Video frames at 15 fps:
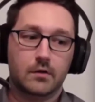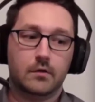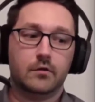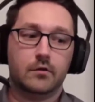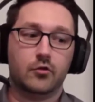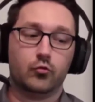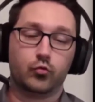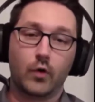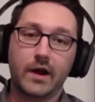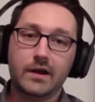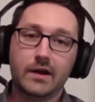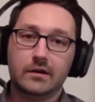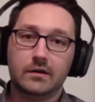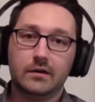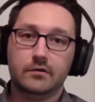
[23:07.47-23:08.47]
The right
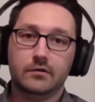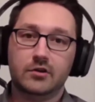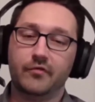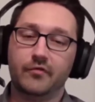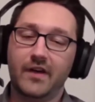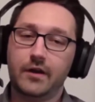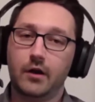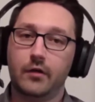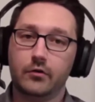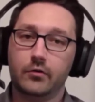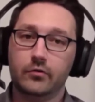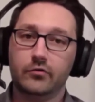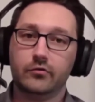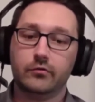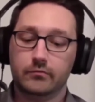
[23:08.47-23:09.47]
to prevent
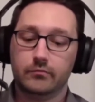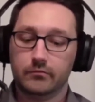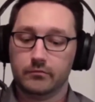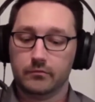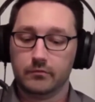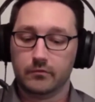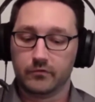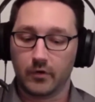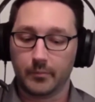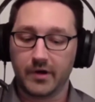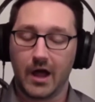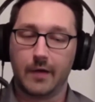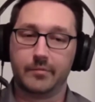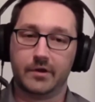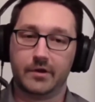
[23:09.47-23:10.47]
others from
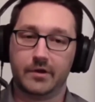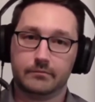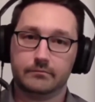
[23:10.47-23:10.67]
copying.